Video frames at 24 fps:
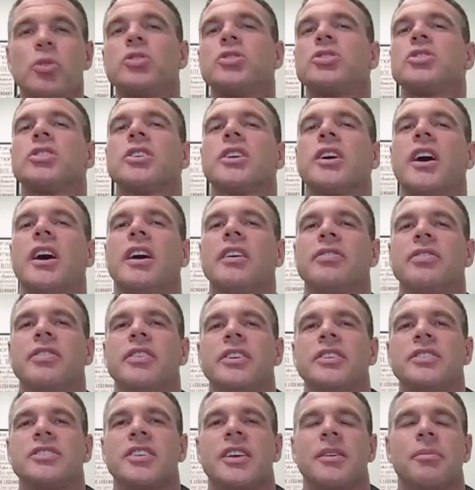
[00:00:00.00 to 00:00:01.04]
boosts your
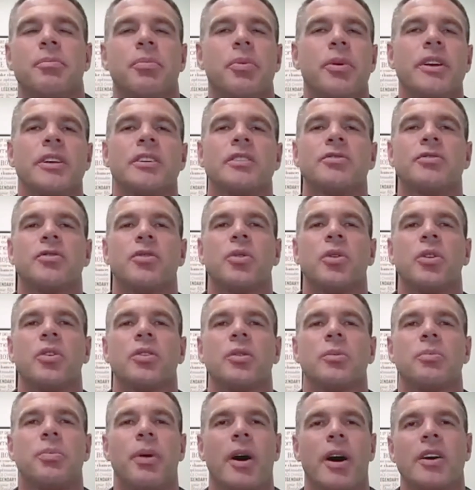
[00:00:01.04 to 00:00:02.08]
confidence, and brings
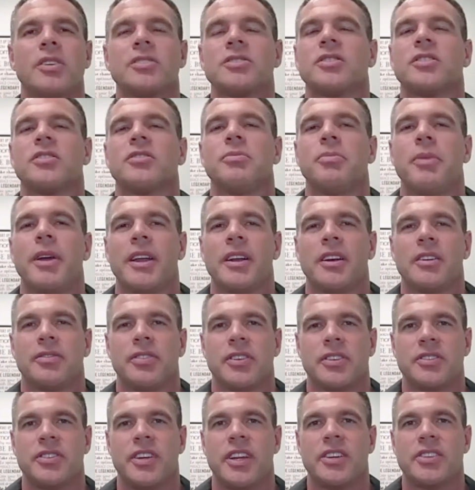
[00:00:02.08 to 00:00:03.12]
forth a positive
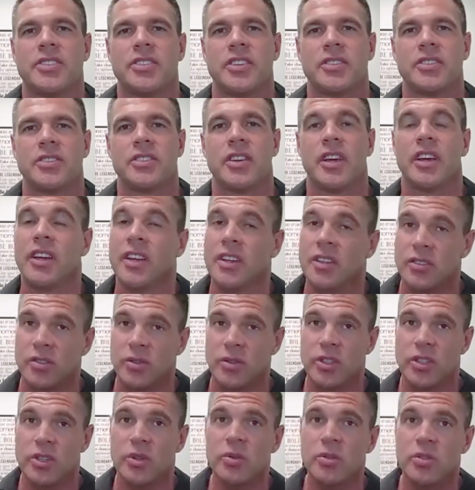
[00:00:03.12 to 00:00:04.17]
manifestations.
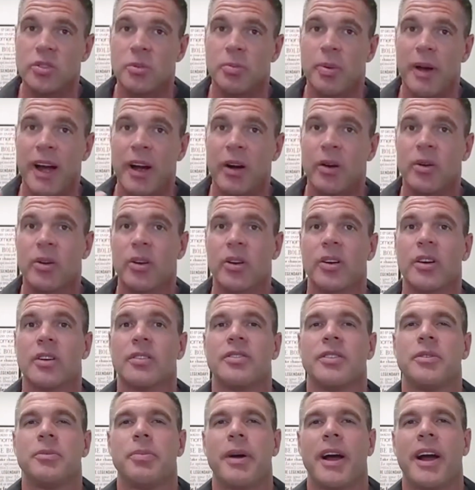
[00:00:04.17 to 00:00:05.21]
So use the power
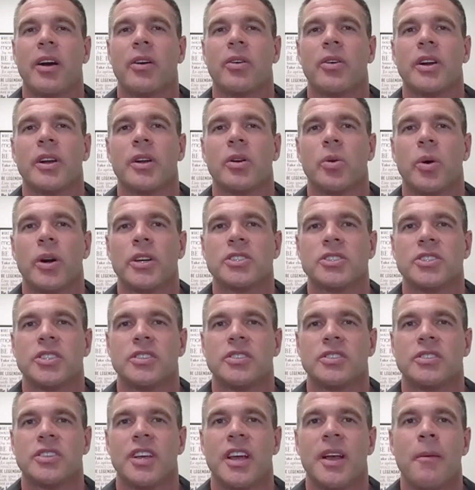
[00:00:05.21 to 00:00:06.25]
of empowering
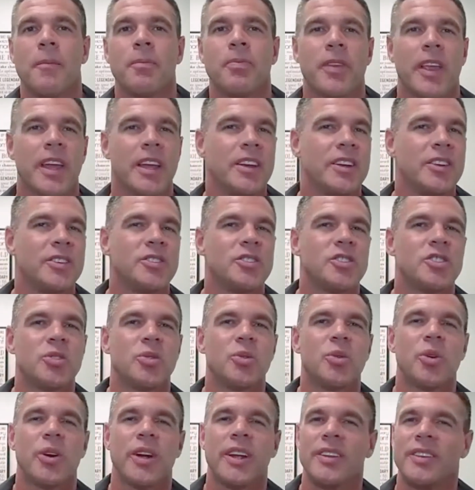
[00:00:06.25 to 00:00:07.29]
questions and
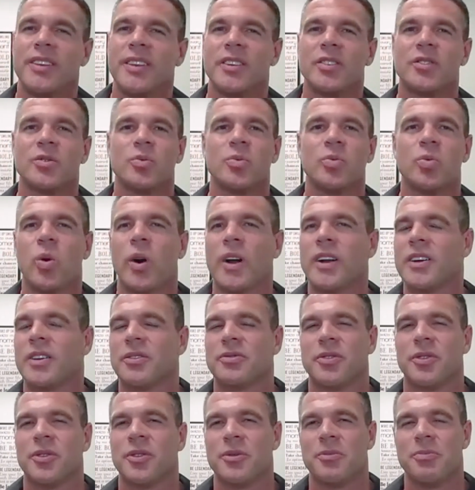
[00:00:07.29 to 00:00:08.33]
enjoy this
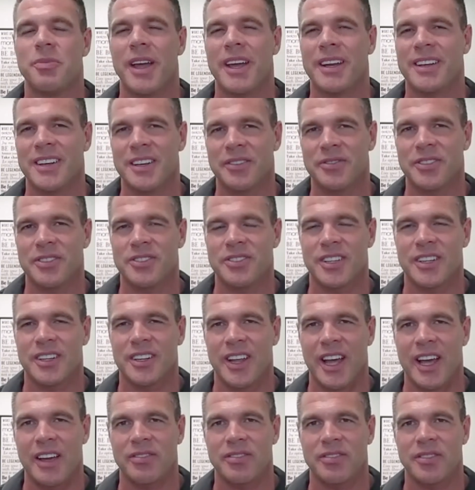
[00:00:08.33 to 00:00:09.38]
wonderful and magnificent
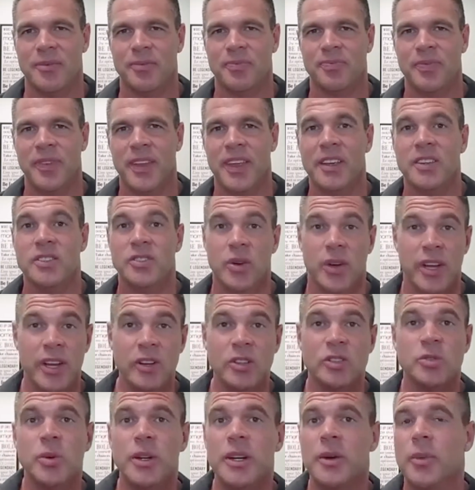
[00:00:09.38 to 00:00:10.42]
life. So
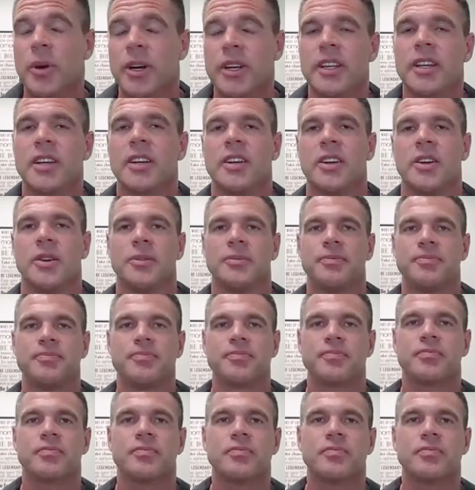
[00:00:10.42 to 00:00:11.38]
here's what I want you to do.